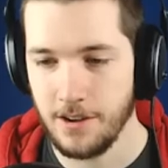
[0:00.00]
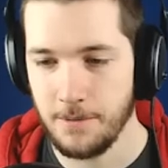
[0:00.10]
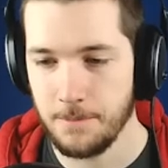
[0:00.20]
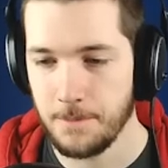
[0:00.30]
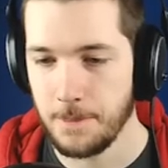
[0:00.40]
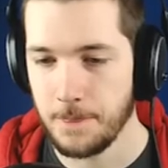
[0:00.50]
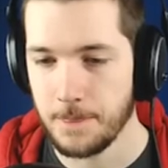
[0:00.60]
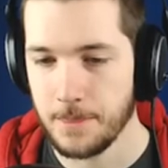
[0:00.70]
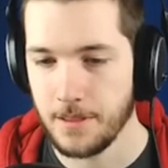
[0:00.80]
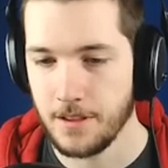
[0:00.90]
um
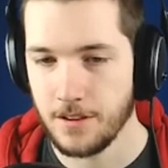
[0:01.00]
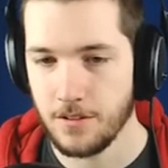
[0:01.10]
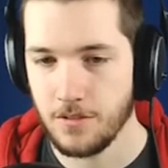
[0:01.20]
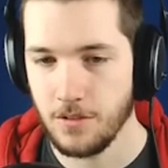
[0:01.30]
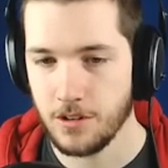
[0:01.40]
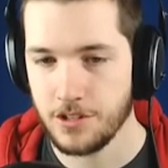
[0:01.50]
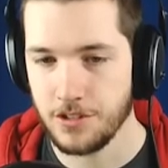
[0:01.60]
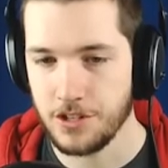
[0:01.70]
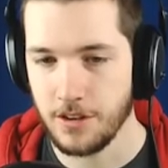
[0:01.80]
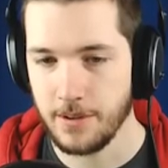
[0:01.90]

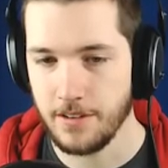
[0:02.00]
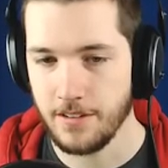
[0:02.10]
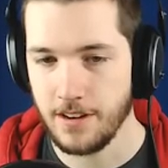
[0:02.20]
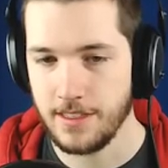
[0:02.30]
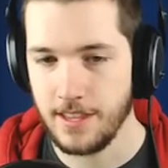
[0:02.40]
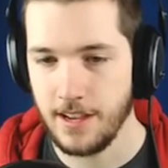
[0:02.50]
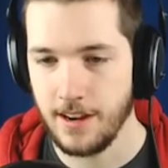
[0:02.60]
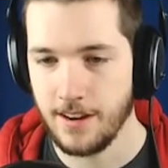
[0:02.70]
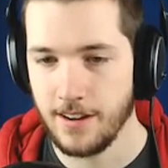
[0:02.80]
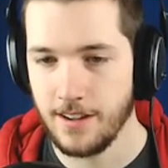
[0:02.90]
orchard, shall we? All right,
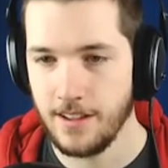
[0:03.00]
there.